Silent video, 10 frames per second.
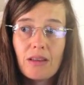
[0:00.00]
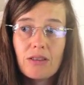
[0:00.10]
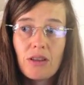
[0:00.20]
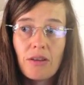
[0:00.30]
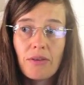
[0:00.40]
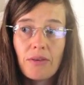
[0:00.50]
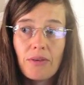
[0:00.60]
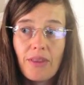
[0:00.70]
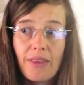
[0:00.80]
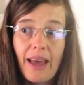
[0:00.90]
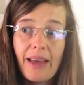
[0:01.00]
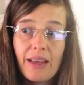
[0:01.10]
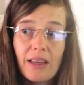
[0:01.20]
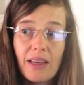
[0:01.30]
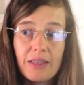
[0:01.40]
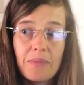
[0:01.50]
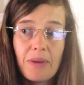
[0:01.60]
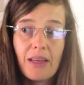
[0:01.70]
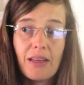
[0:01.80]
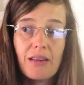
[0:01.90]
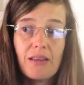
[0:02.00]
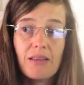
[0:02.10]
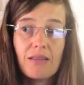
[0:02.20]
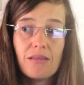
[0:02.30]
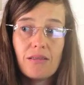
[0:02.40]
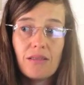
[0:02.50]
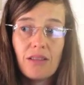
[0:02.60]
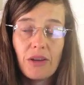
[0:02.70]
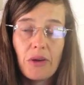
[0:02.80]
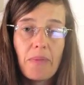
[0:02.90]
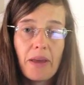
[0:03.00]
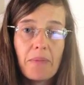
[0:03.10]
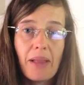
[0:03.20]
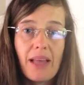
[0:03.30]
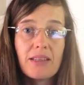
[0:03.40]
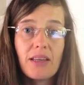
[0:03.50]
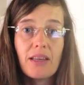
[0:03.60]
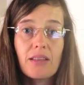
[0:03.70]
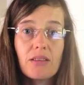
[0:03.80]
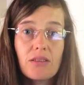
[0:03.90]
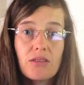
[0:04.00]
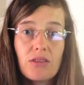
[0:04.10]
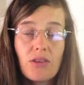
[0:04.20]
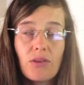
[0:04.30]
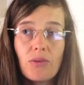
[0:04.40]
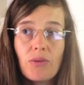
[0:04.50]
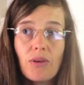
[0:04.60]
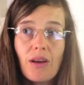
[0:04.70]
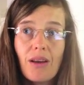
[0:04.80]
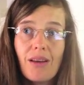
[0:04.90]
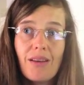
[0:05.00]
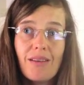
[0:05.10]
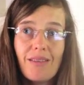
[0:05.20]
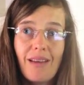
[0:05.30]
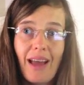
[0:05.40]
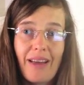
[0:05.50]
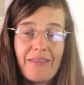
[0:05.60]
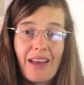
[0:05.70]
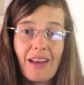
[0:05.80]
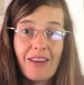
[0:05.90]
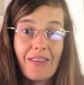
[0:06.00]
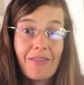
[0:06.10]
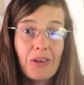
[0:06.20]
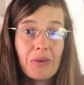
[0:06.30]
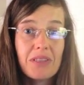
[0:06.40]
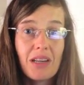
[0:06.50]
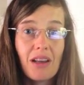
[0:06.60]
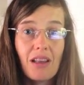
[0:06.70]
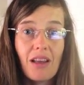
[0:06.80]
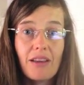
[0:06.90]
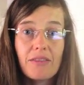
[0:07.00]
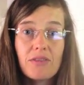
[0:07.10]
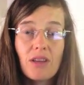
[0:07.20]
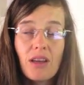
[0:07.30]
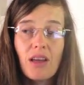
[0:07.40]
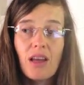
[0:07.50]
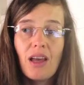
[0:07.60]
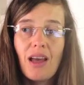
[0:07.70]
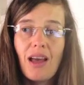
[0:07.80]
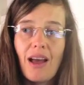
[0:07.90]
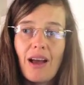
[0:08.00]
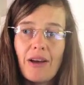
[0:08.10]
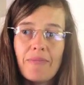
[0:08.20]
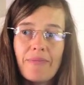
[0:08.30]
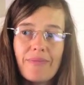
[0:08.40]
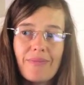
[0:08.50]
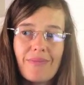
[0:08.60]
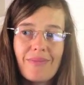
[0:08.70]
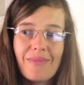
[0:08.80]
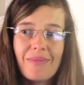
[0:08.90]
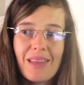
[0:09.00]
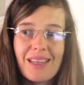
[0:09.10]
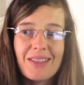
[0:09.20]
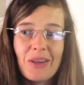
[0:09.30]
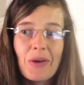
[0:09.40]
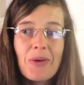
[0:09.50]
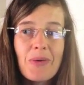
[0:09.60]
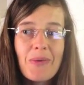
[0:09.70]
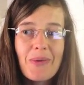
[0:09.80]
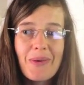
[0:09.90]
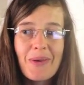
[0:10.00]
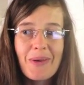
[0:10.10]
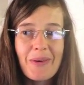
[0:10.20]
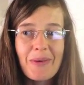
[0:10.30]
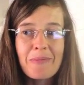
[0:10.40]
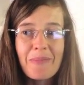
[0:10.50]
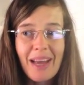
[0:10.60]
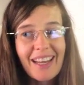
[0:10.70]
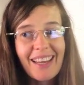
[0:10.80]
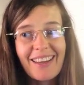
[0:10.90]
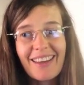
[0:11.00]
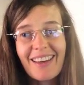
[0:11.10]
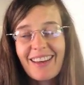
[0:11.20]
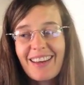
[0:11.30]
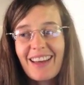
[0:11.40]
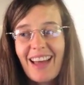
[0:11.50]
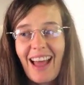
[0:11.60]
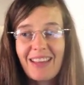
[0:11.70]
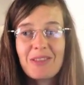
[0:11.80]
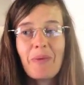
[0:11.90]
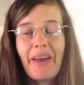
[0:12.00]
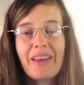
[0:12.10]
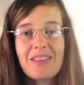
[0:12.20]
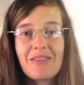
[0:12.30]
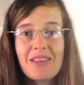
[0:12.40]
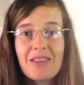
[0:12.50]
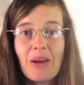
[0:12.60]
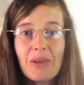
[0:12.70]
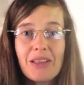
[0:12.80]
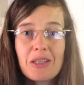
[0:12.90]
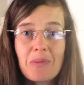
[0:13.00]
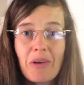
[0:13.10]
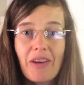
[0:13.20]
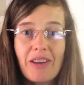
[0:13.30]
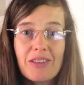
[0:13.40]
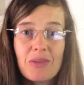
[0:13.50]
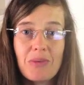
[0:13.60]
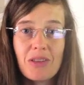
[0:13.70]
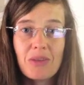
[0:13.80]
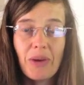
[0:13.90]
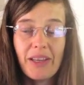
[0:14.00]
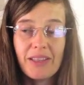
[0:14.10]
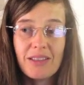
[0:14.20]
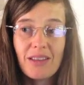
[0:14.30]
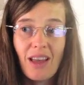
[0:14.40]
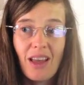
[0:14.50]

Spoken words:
So that has been, a big blessing to have that kind of influence in our lives. There's so many aspects of this whole experience with the twins